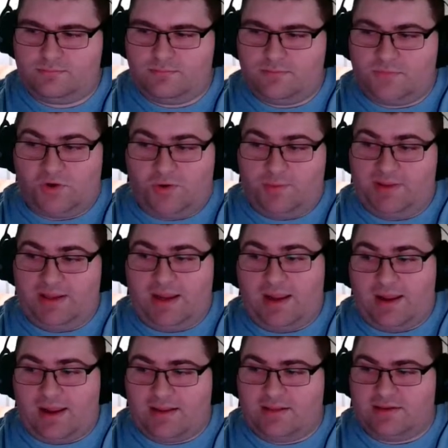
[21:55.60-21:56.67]
Normally,
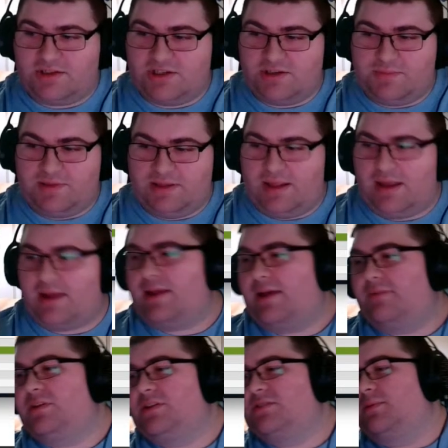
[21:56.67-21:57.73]
I legitimately I
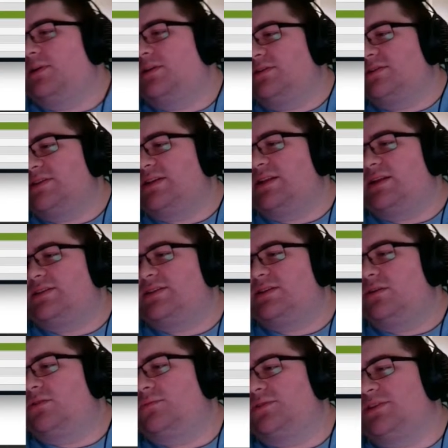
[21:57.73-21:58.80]
have these monitors at like
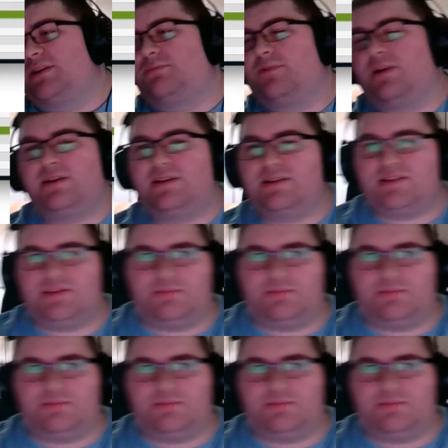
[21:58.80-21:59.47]
0% brightness.